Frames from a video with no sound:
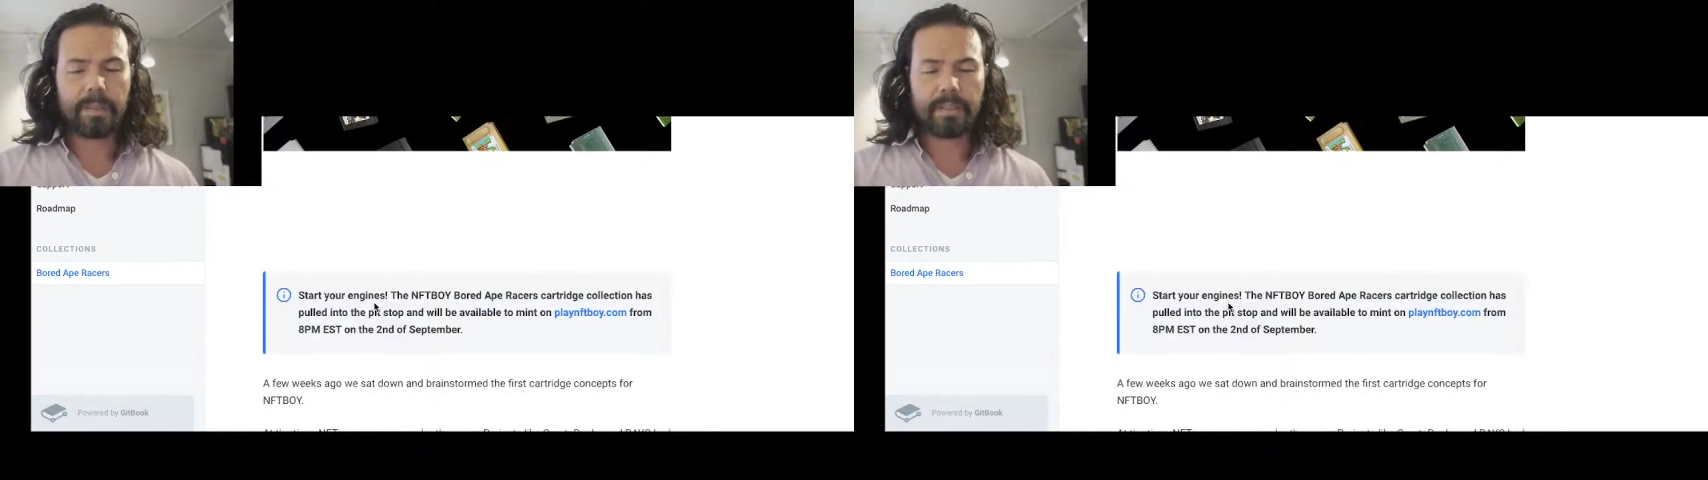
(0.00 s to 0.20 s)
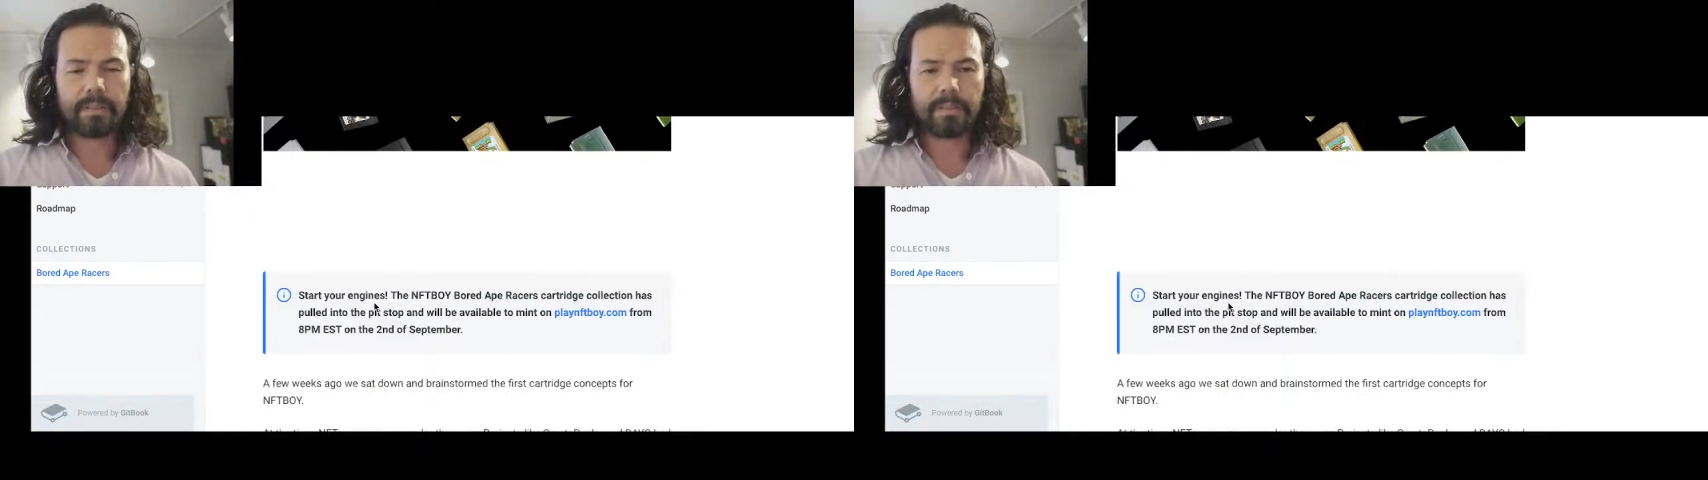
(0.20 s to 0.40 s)

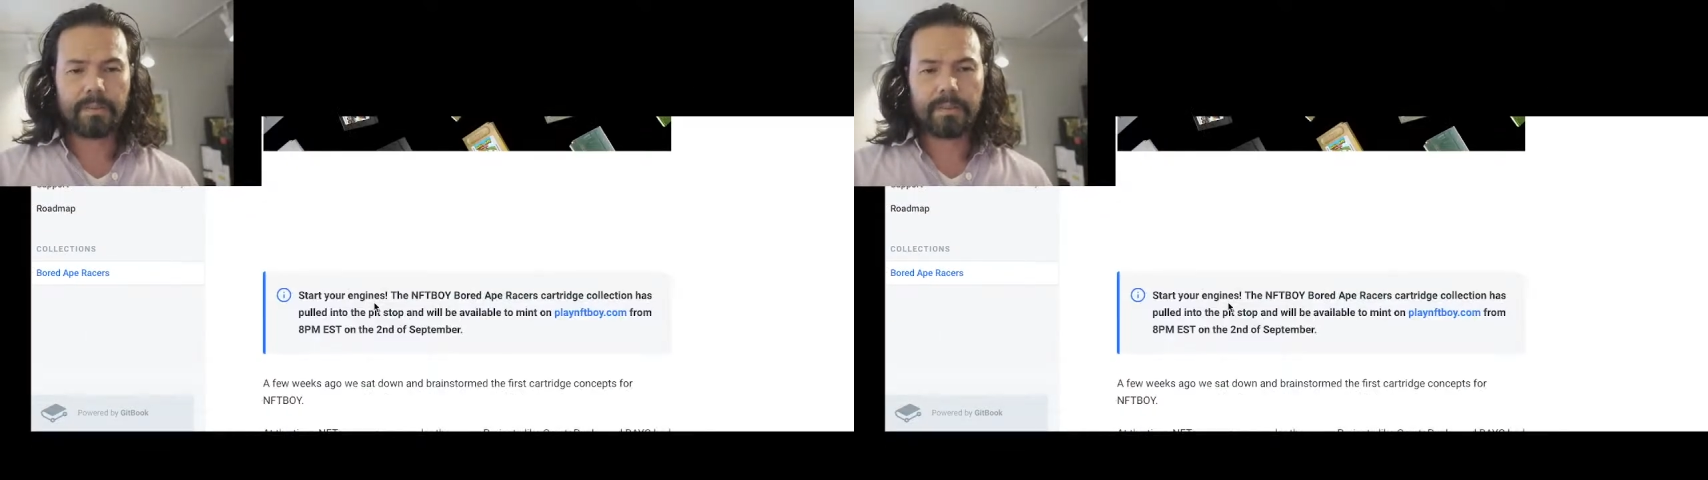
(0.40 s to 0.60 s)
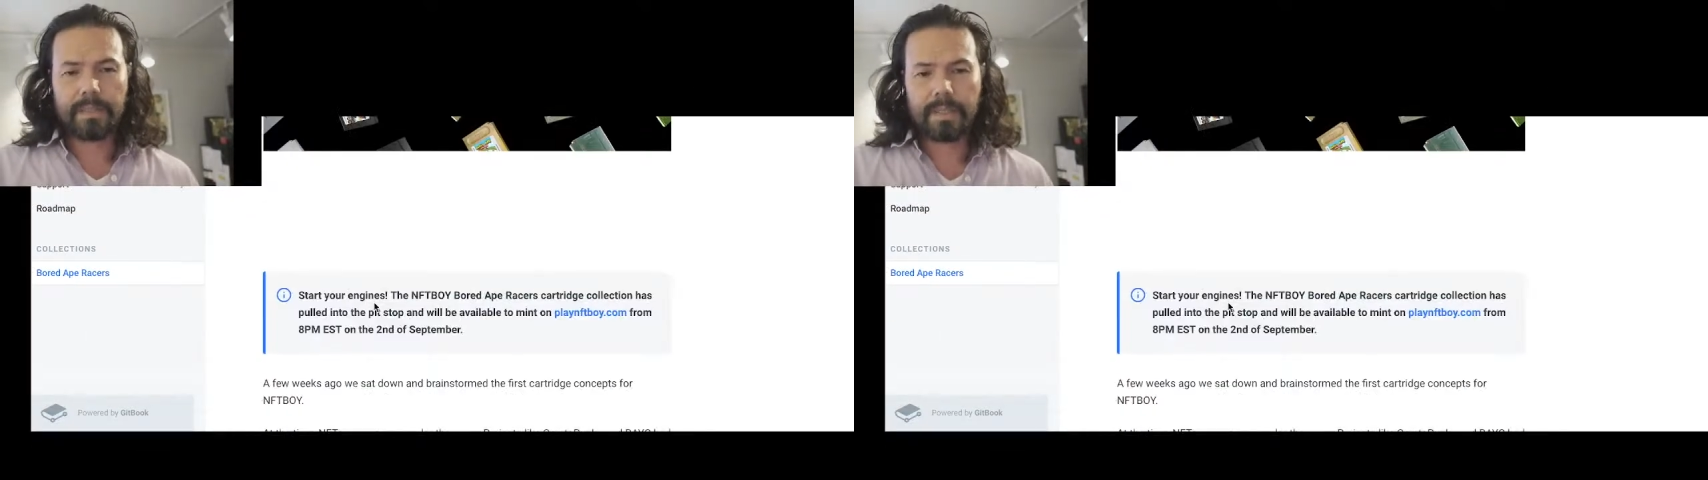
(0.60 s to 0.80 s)
and you
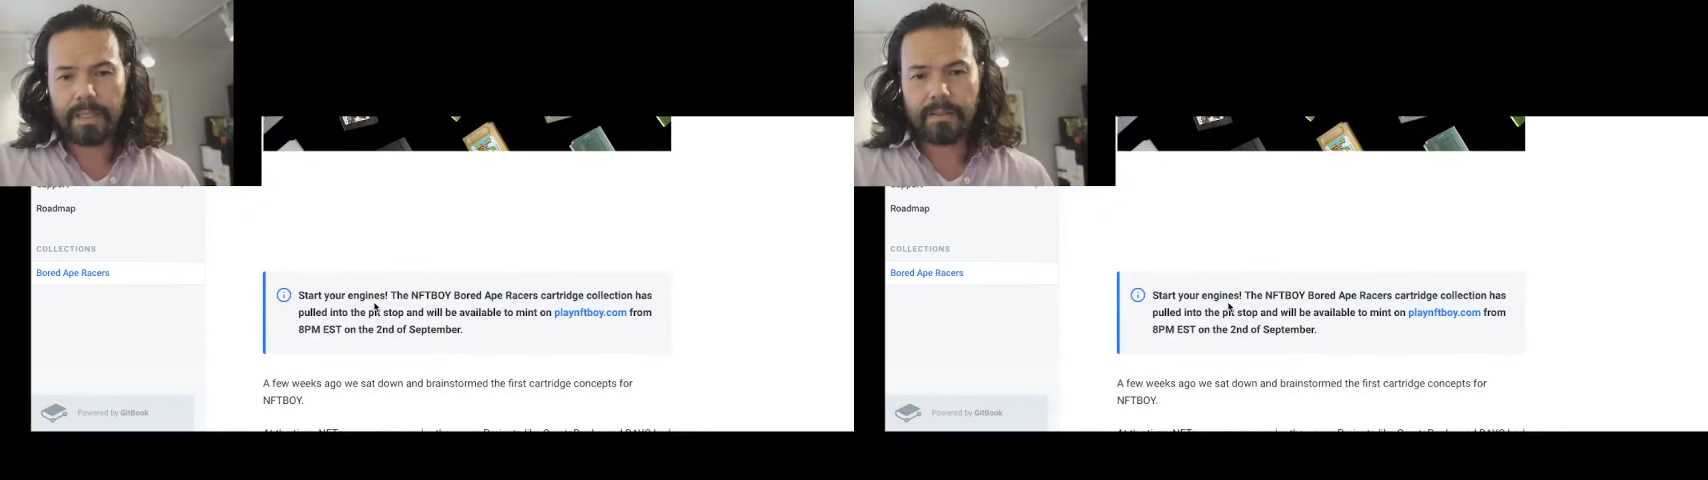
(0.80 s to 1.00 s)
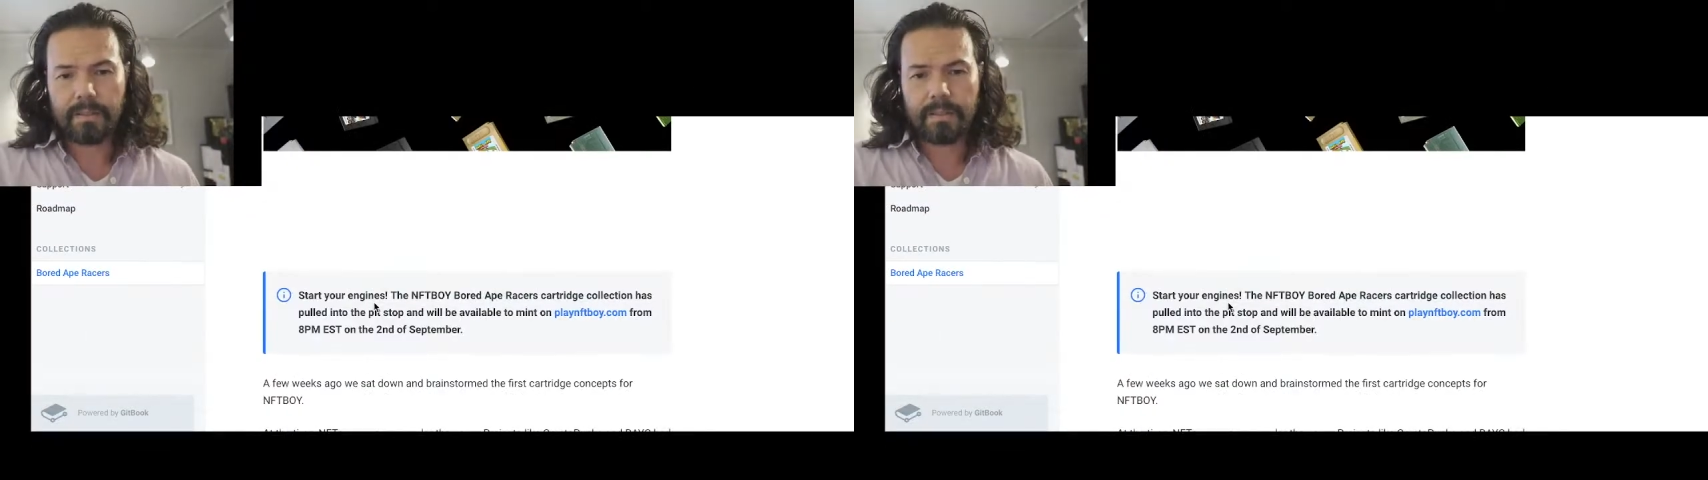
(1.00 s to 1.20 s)
can
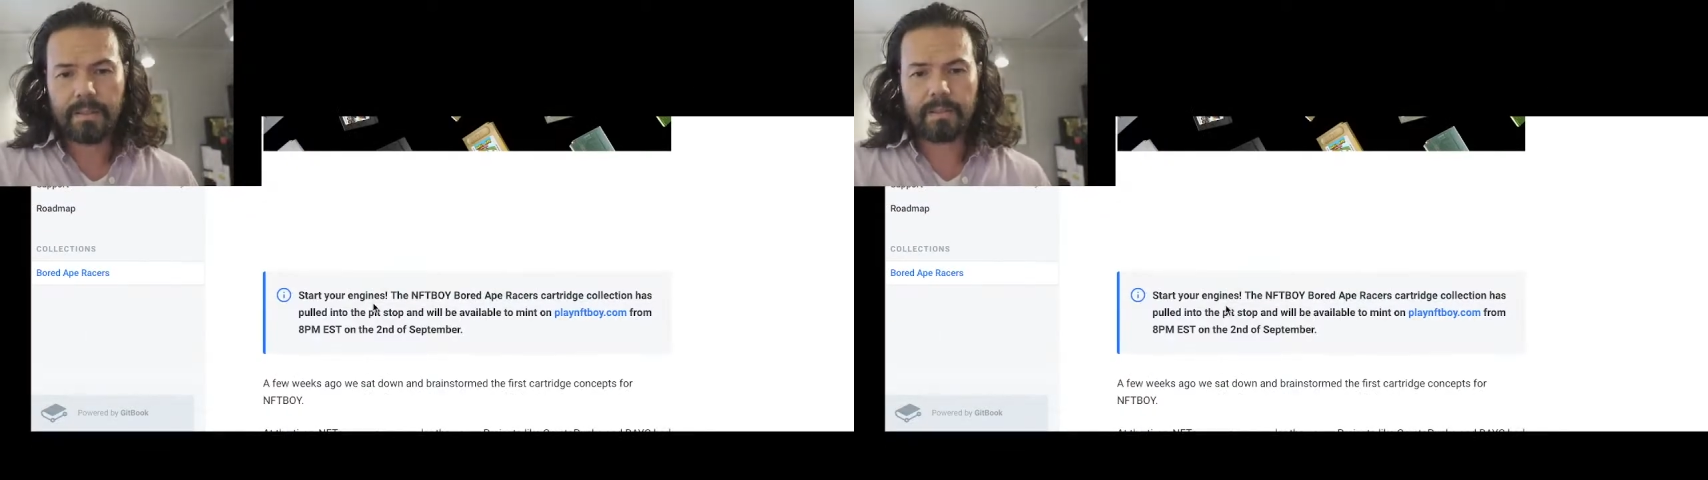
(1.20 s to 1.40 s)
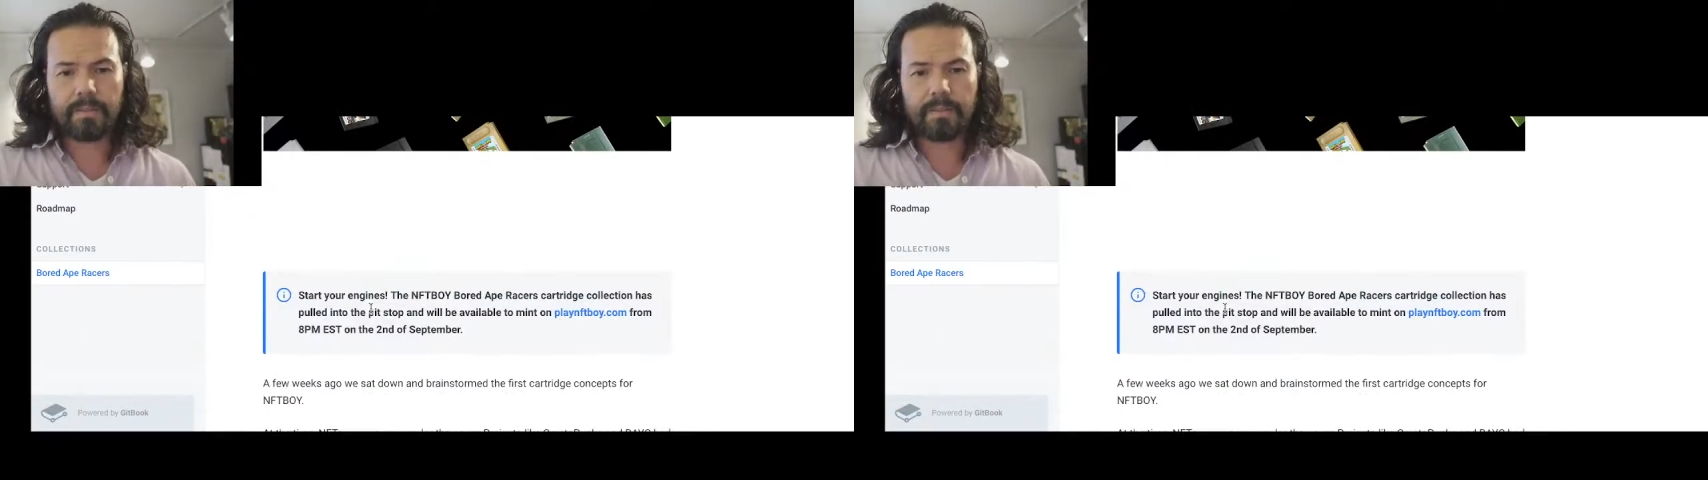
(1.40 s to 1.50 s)
see it's